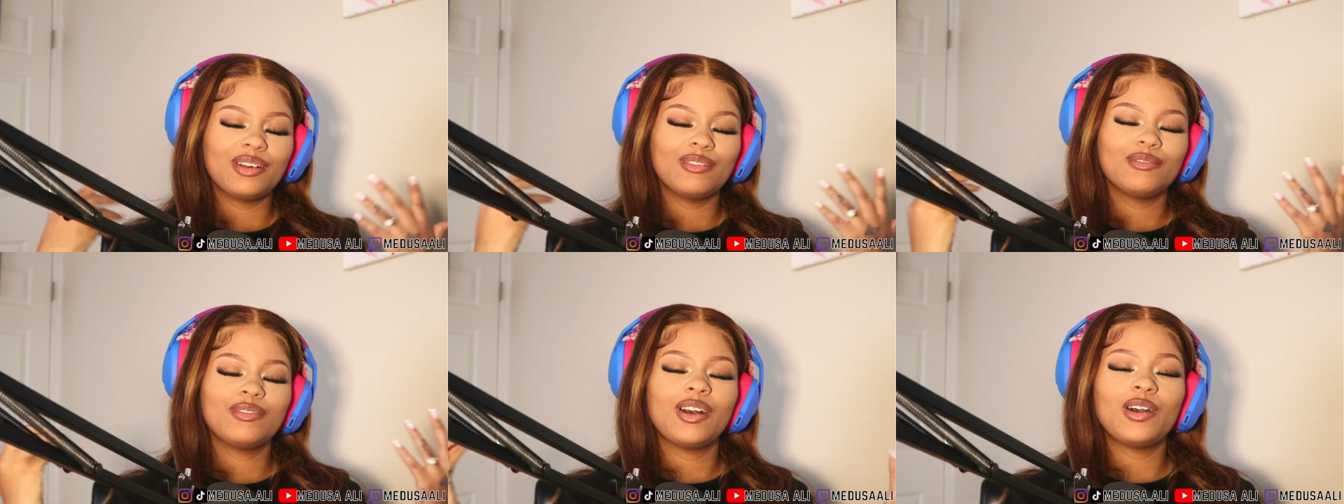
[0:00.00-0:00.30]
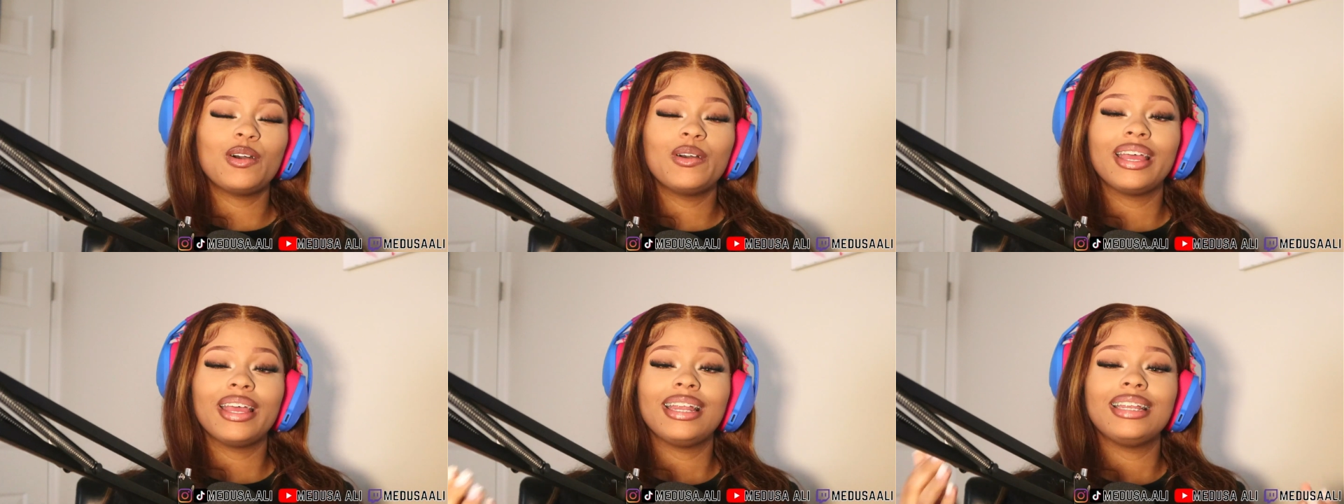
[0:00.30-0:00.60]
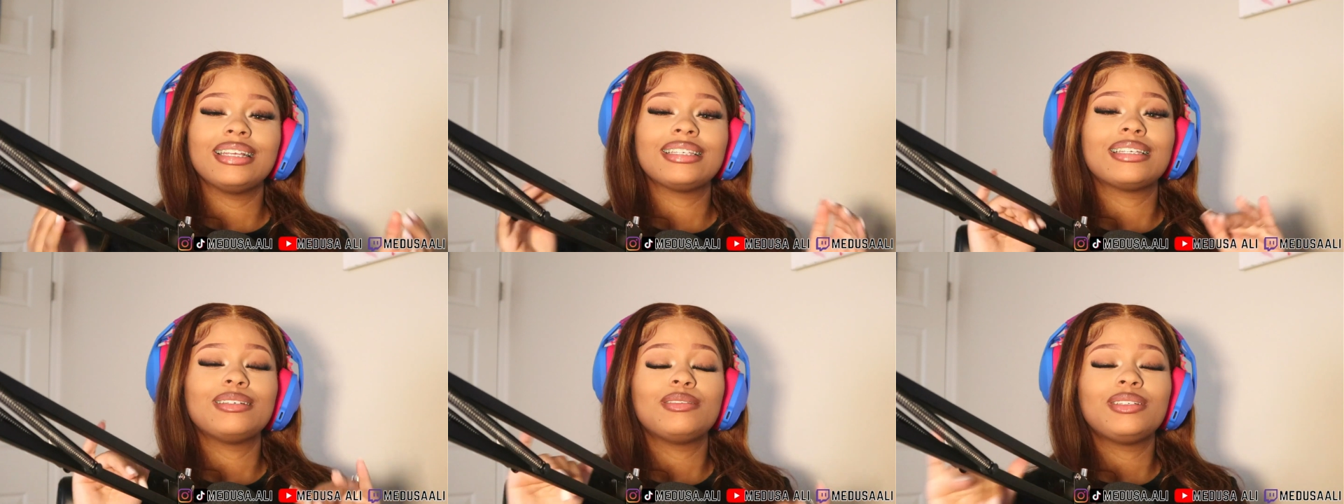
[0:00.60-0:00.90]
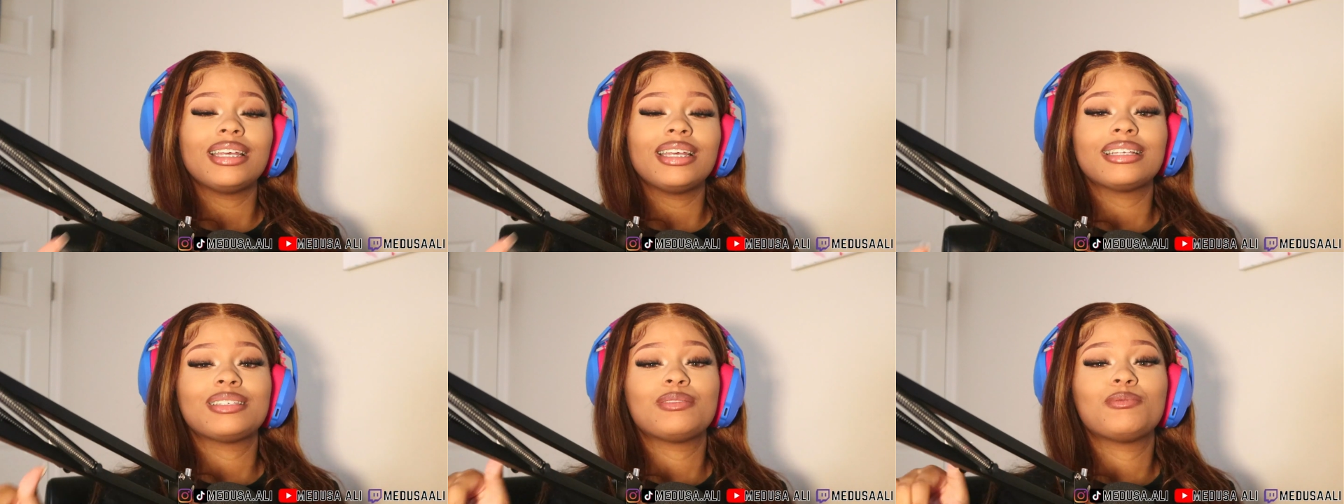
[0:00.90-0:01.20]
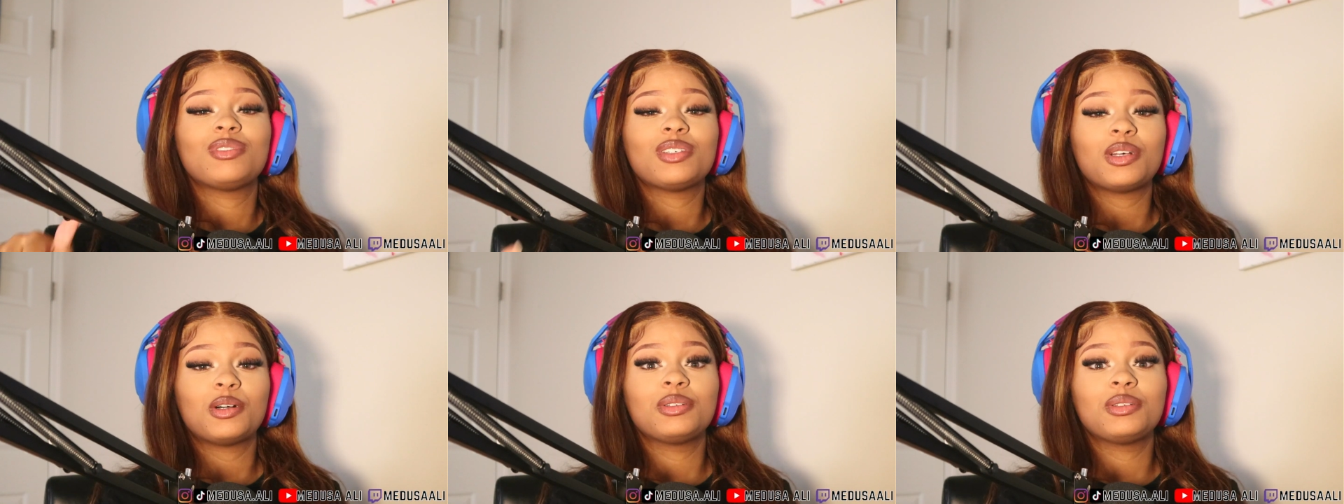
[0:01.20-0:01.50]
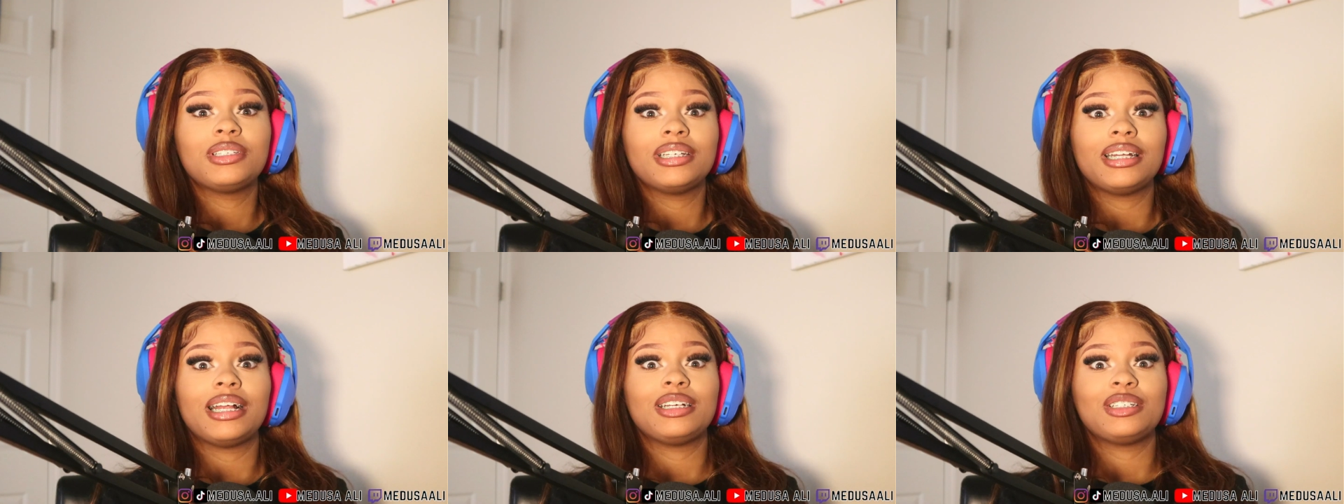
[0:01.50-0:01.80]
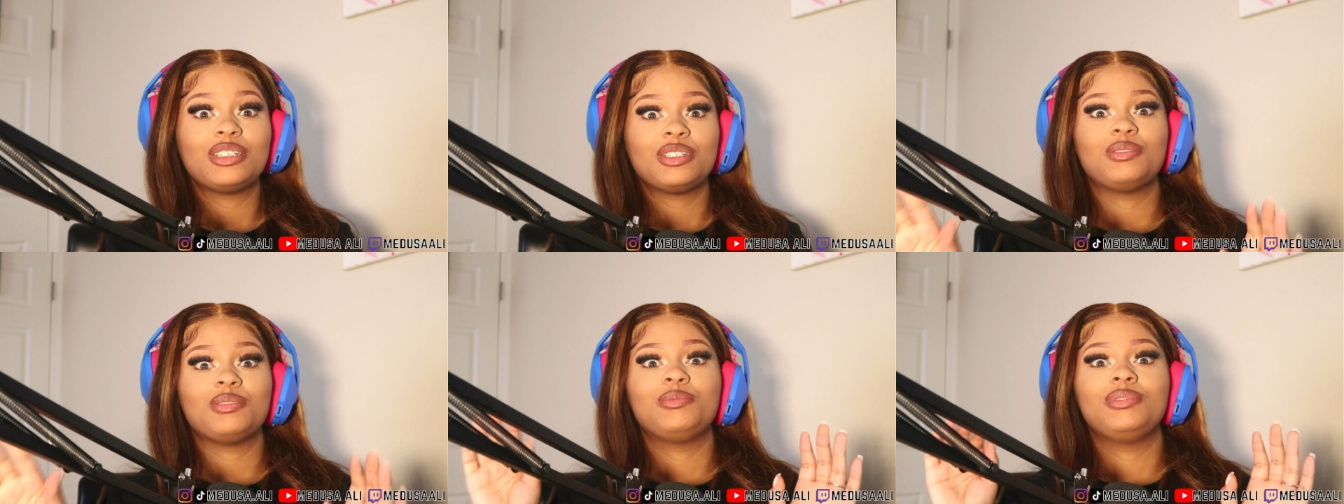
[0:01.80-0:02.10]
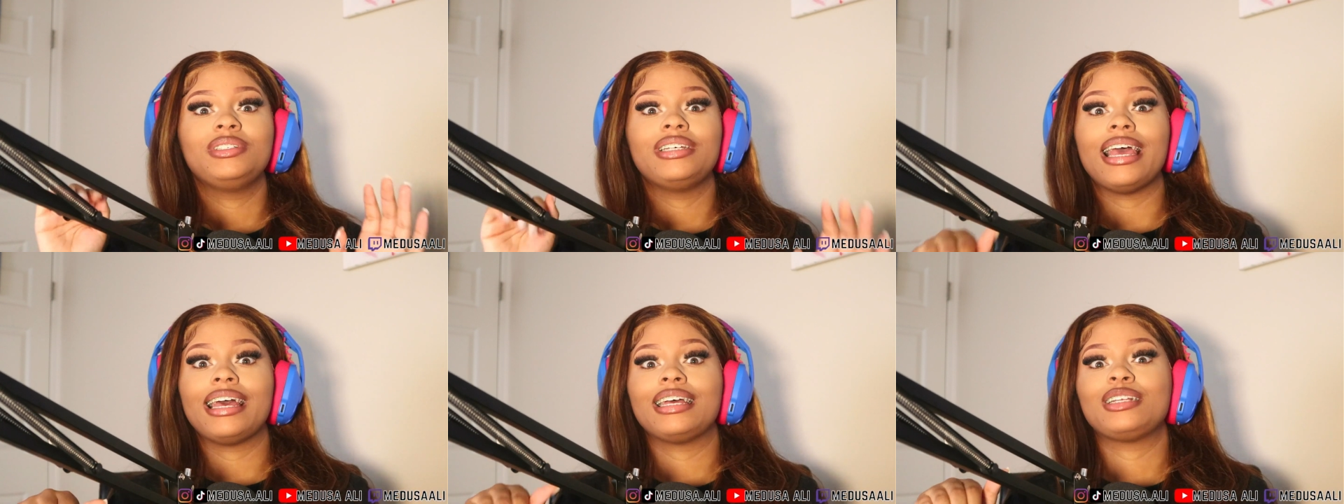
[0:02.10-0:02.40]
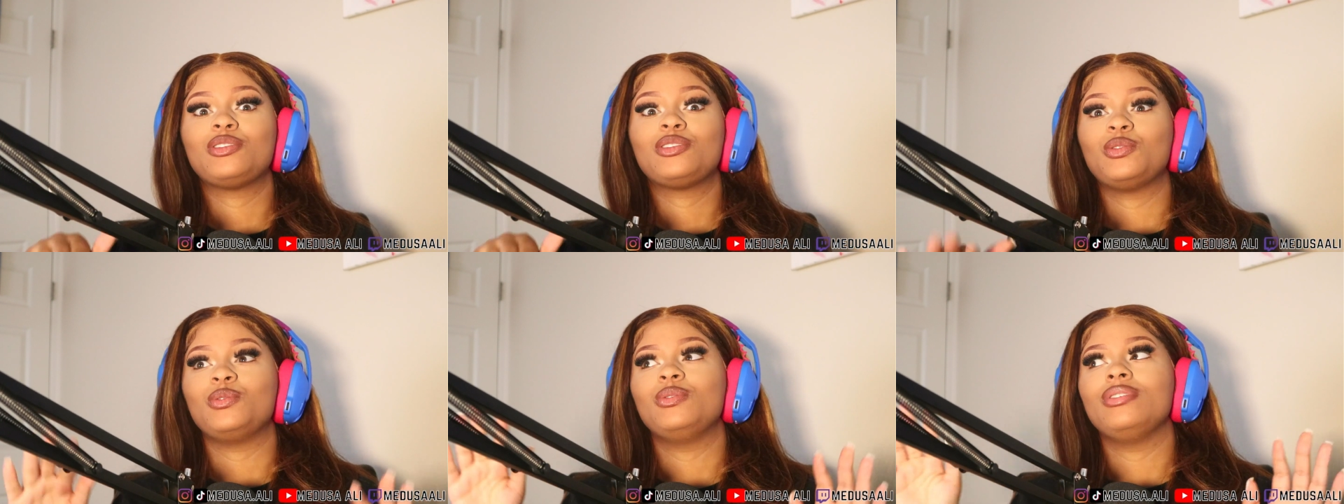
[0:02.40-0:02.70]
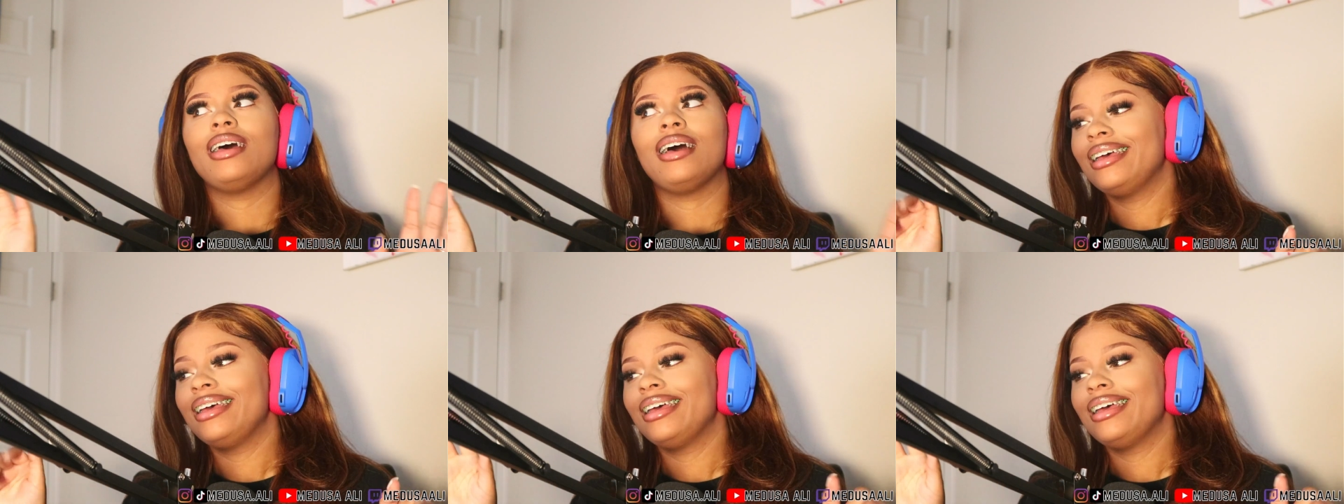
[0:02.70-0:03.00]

go ahead and suggest some songs that I should react to live.